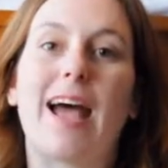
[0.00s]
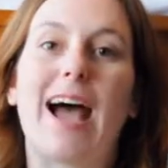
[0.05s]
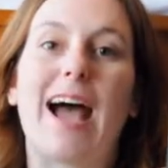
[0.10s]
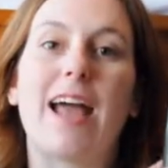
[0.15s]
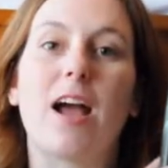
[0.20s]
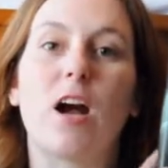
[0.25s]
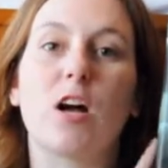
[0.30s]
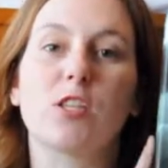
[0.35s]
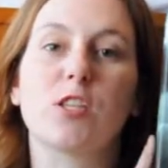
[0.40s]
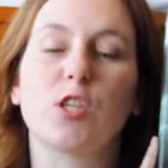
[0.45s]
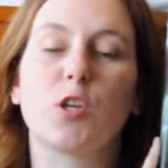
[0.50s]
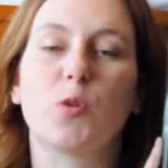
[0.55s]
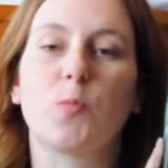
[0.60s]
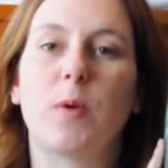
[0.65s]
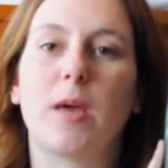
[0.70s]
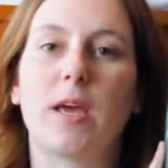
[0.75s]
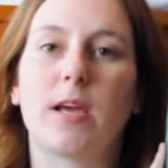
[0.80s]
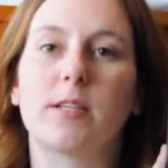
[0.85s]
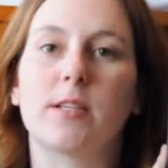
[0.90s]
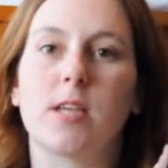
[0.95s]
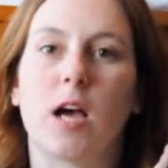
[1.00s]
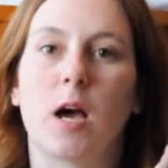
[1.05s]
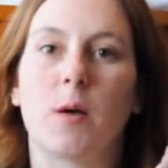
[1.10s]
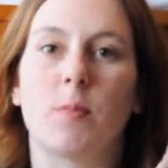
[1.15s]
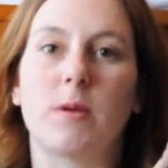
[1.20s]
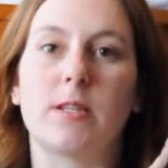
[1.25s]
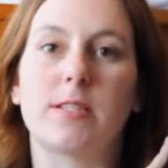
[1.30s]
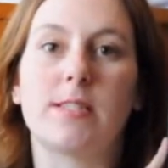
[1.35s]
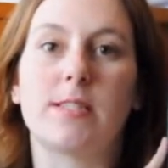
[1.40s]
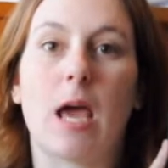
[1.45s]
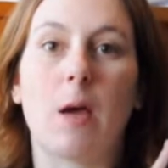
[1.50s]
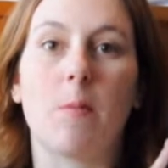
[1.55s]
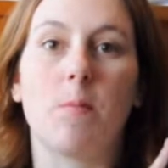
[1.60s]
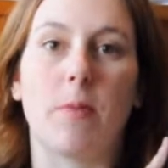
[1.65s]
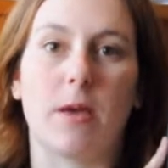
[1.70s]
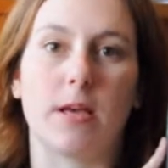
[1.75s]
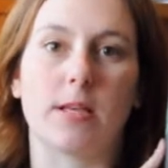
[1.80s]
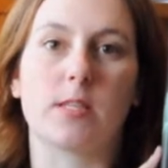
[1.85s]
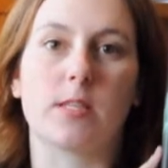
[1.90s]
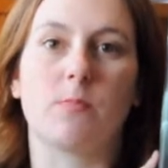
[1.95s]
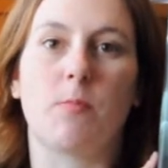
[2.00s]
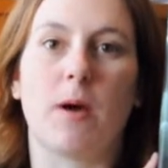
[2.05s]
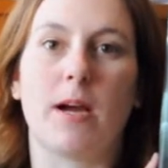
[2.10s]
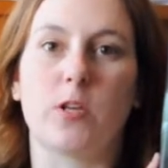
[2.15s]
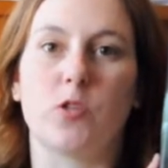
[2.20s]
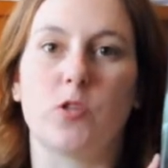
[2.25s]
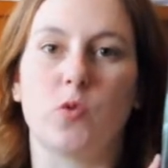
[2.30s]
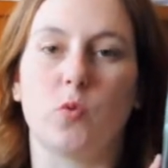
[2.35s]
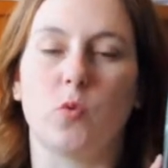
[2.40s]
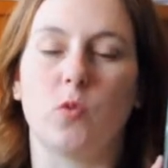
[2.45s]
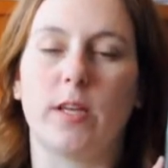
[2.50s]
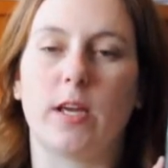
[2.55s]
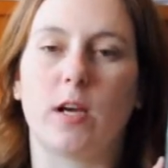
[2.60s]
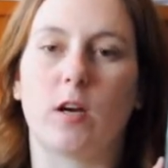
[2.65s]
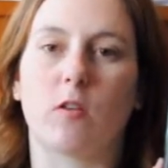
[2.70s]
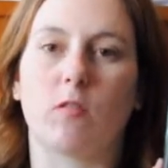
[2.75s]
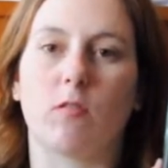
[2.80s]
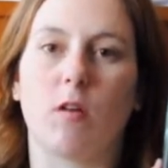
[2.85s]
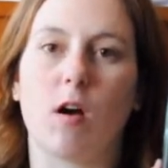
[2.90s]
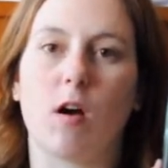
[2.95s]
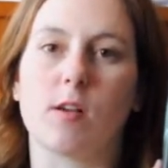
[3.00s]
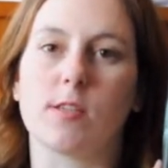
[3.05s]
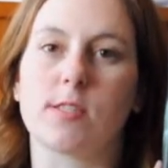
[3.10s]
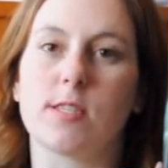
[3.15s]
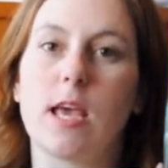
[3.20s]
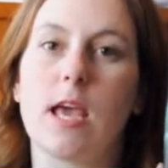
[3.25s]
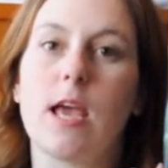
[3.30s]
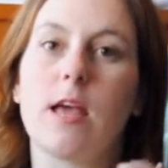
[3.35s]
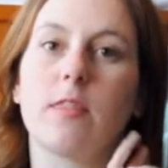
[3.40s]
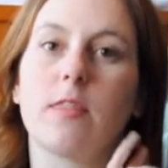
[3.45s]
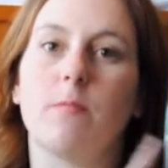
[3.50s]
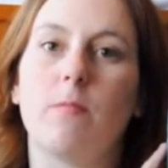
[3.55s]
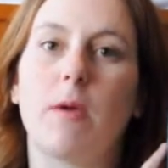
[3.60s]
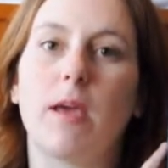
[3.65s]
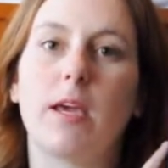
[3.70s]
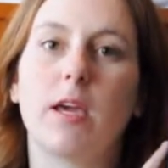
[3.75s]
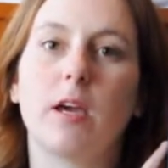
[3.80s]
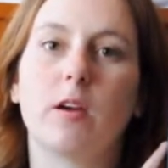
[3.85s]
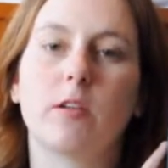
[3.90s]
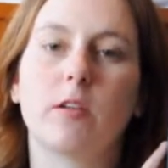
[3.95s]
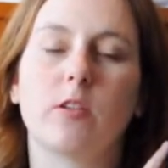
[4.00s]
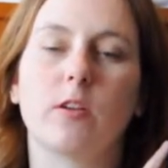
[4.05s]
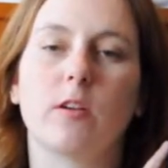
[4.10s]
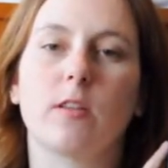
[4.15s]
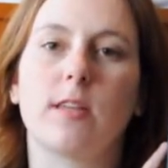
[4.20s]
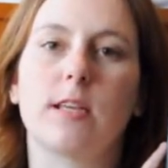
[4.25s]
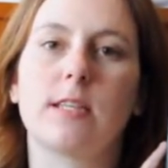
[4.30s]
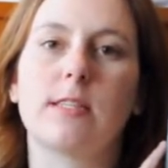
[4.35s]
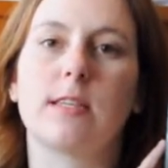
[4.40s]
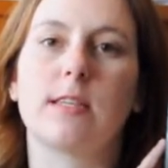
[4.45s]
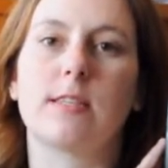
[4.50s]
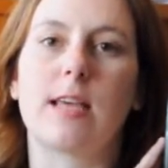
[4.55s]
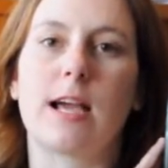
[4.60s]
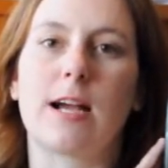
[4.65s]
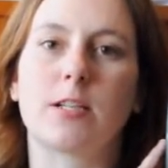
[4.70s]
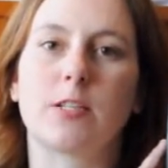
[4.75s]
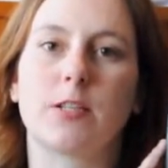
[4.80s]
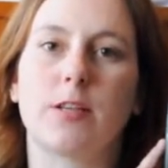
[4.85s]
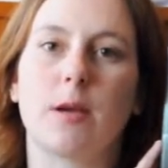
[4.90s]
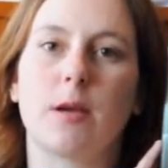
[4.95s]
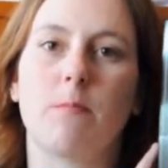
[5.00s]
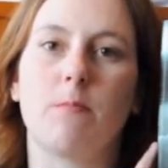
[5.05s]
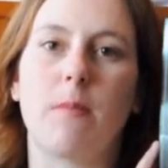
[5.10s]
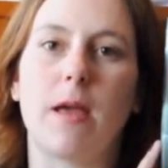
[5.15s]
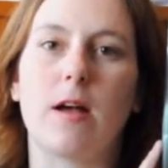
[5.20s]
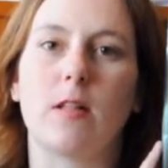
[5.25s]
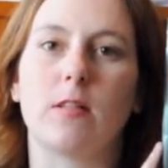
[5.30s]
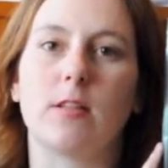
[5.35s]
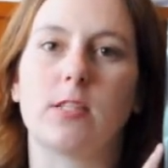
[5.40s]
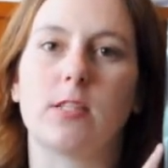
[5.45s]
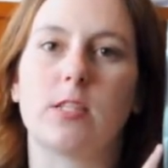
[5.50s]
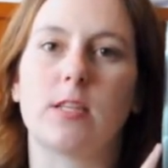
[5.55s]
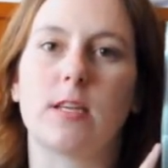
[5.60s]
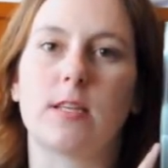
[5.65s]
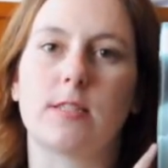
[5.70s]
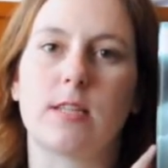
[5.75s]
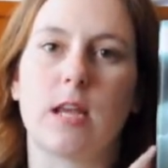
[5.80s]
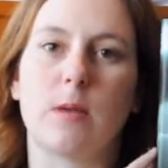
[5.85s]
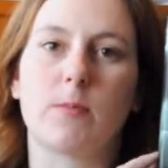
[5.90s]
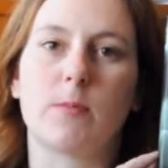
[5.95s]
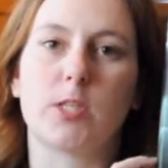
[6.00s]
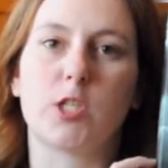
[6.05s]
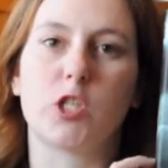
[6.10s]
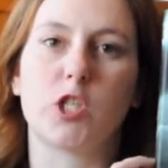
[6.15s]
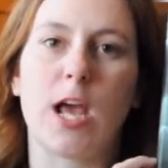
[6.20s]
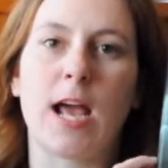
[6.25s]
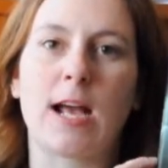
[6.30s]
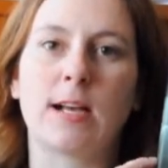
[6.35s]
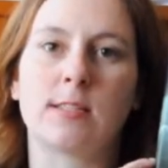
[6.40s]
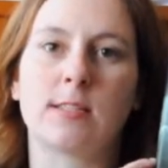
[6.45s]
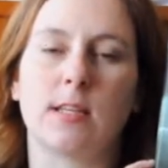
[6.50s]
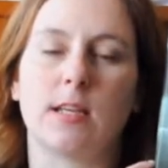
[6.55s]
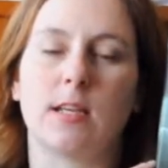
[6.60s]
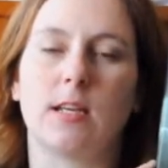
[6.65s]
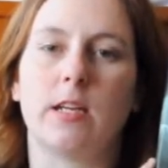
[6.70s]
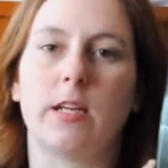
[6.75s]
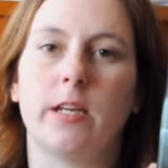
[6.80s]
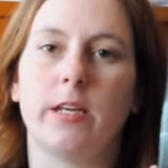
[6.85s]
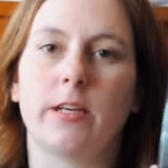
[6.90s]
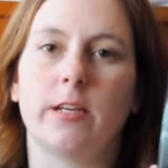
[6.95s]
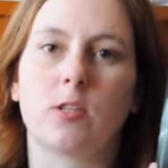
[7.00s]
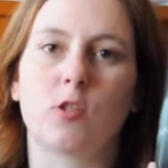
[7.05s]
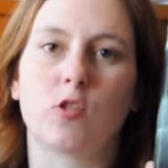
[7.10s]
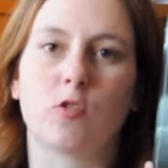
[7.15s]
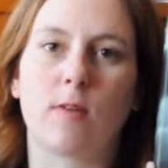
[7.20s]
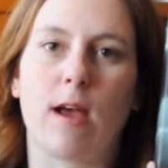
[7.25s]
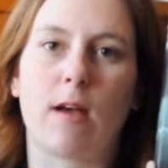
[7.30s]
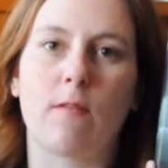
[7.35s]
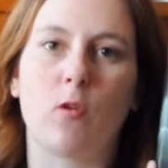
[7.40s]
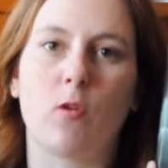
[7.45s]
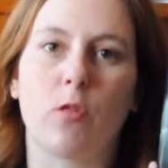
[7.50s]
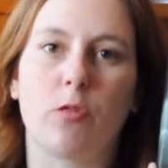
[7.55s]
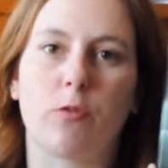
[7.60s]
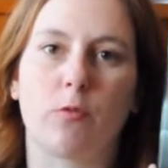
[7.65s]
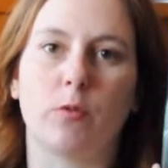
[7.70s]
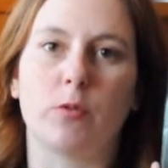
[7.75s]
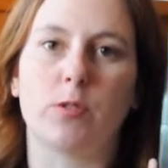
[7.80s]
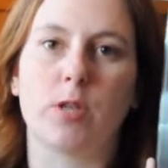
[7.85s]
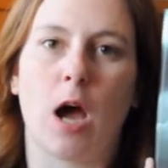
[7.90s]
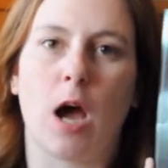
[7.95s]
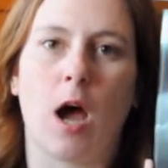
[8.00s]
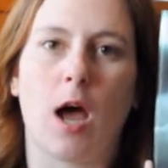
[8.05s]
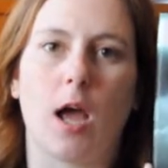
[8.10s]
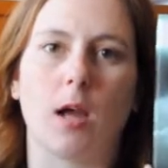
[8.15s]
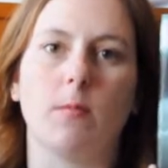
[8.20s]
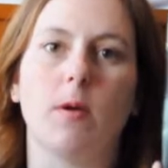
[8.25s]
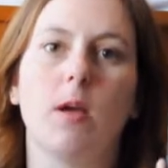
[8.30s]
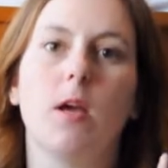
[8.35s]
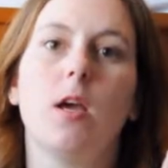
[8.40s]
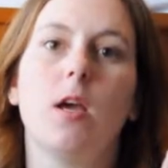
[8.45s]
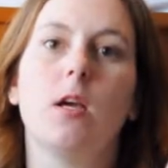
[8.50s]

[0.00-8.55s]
I also picked up Tempest by Julia Cross. The main character in this is actually a male. His name is Jackson, and he can travel through time.